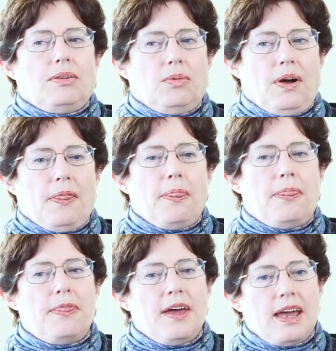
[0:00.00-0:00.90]
and what
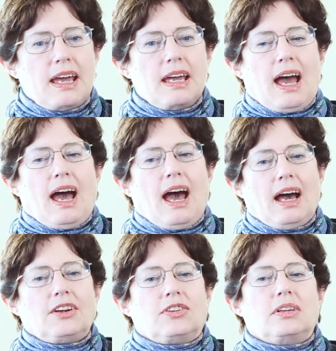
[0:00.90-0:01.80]
they
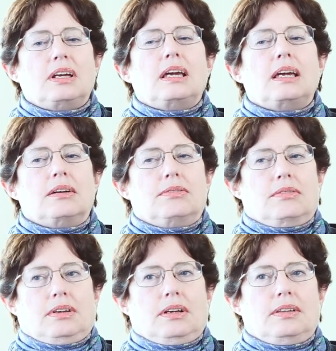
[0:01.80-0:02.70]
actually
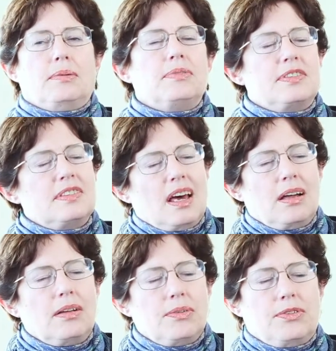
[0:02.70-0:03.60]

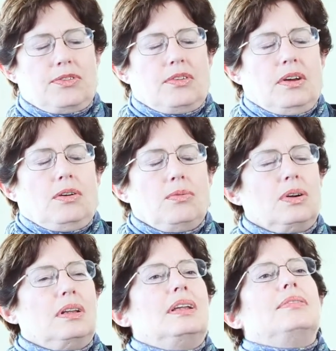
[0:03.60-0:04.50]
themselves
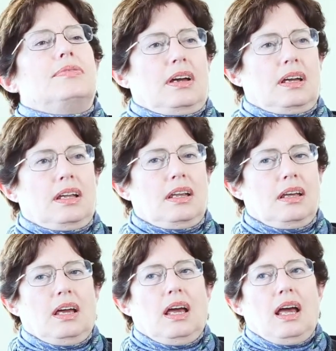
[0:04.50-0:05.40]
were living.
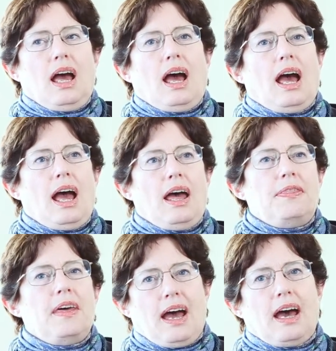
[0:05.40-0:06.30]

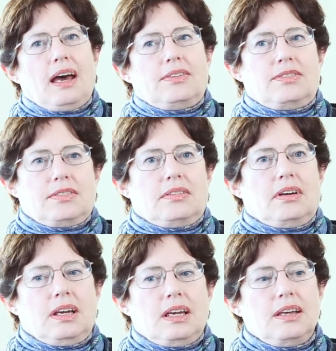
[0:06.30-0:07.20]
And that
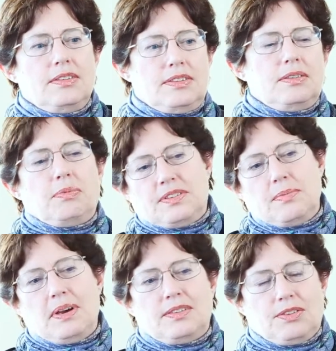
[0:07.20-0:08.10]

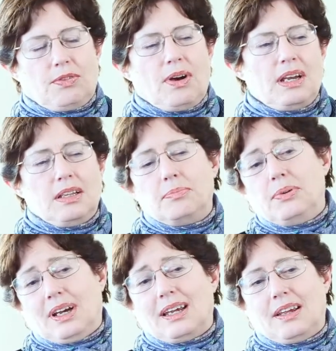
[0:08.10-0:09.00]
was the basis for writing
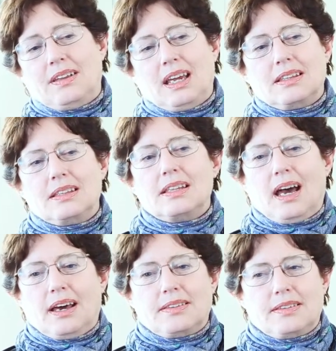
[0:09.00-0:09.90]
the book, and I think
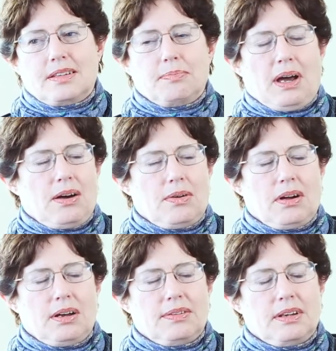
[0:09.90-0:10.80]
that's the
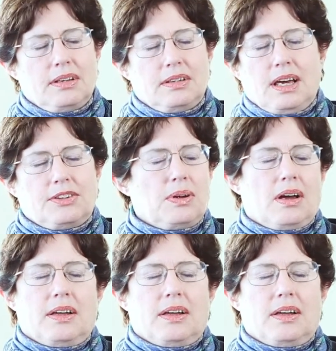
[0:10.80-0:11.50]
power of it. That's